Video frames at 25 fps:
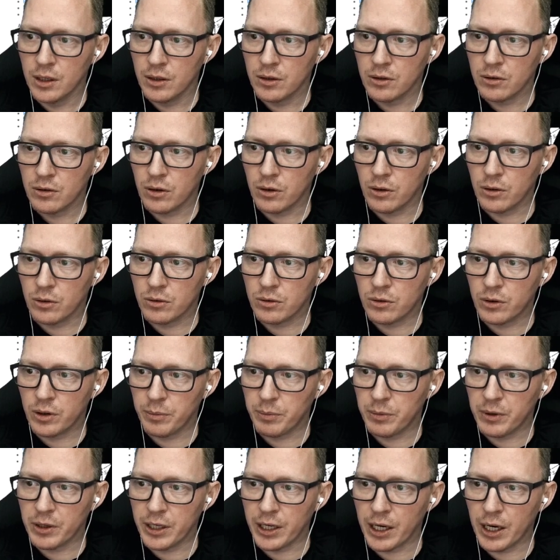So
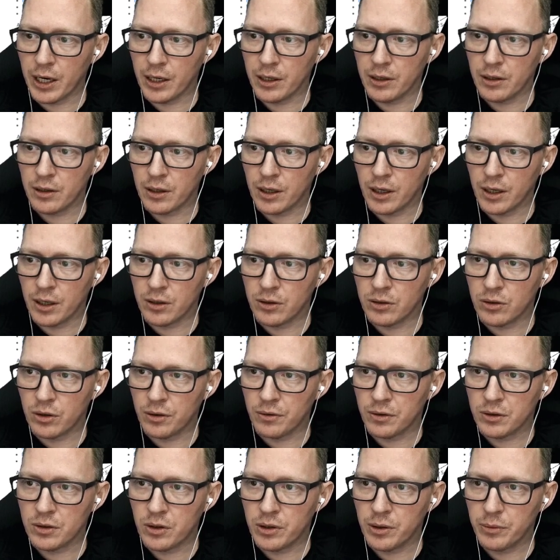scripting guide and
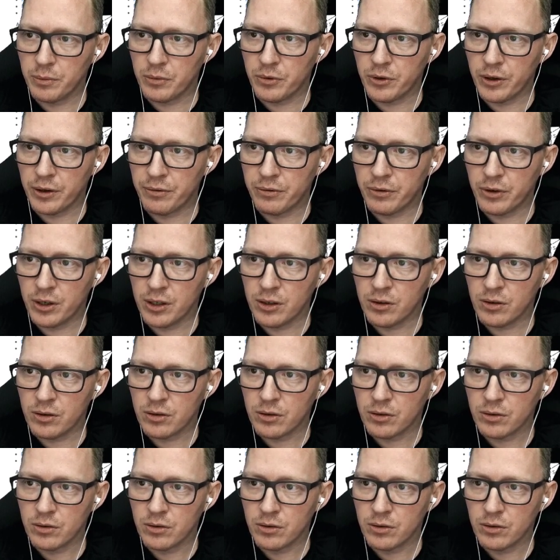JavaScript reference.